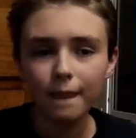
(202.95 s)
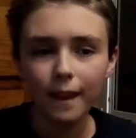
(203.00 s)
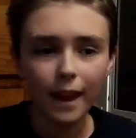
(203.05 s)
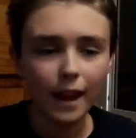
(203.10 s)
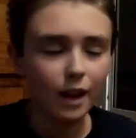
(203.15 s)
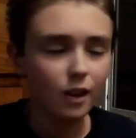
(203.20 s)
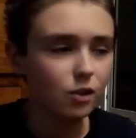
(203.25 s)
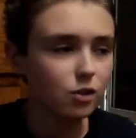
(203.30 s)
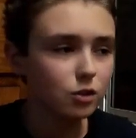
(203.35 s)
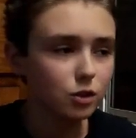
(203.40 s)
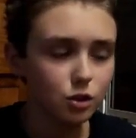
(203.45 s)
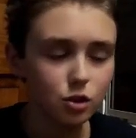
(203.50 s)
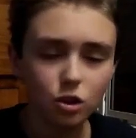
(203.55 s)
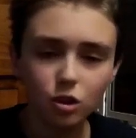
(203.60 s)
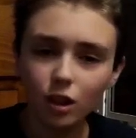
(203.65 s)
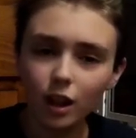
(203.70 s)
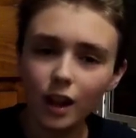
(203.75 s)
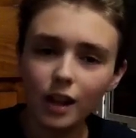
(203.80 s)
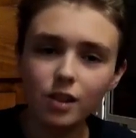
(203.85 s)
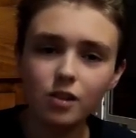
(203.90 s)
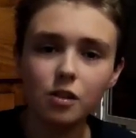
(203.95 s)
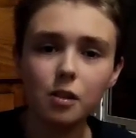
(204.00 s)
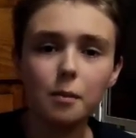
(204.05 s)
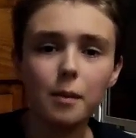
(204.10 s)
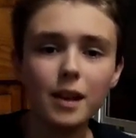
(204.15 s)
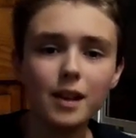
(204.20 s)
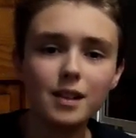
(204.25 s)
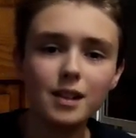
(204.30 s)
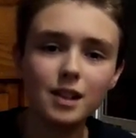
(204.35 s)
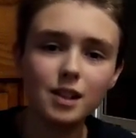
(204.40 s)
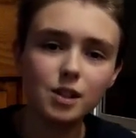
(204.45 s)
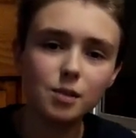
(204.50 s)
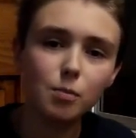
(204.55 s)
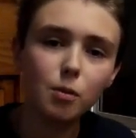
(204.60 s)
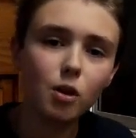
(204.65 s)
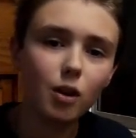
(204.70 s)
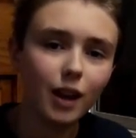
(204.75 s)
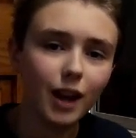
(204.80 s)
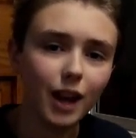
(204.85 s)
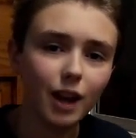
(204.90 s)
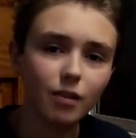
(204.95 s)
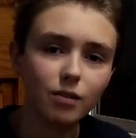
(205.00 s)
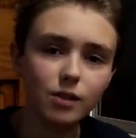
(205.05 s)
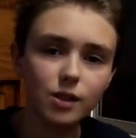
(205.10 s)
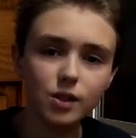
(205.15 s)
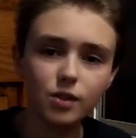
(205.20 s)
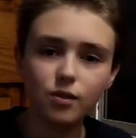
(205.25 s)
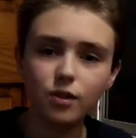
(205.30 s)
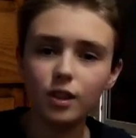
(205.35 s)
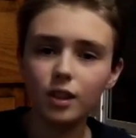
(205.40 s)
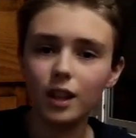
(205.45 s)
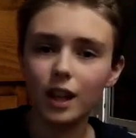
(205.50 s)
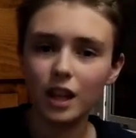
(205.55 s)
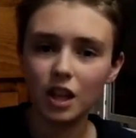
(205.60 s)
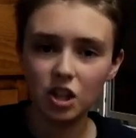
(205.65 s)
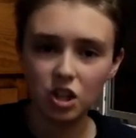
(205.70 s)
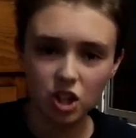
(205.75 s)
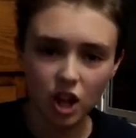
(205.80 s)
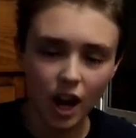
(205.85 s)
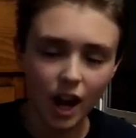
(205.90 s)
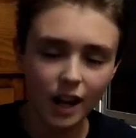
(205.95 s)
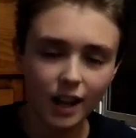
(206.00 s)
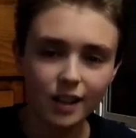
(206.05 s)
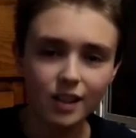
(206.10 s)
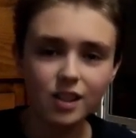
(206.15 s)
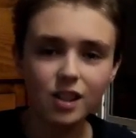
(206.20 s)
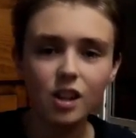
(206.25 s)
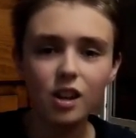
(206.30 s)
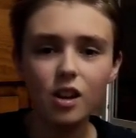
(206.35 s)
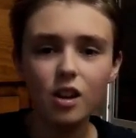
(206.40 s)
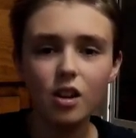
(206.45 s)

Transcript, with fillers: And it's ultralight, so it makes these small catfish feel like giants.